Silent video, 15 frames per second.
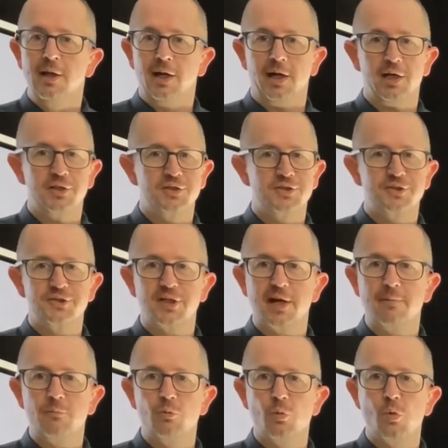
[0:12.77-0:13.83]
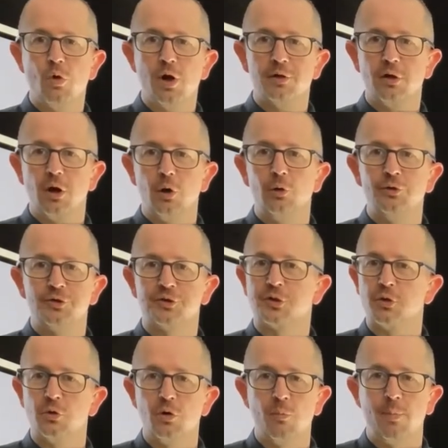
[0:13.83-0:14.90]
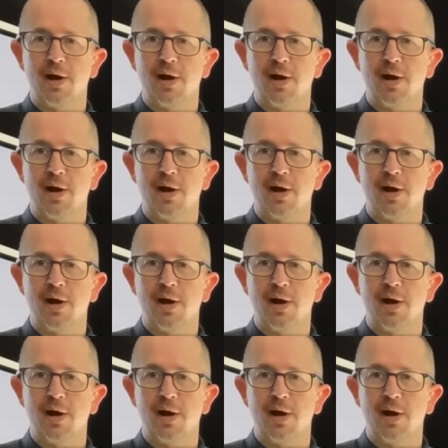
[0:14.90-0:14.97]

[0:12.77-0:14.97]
It's somewhat old school,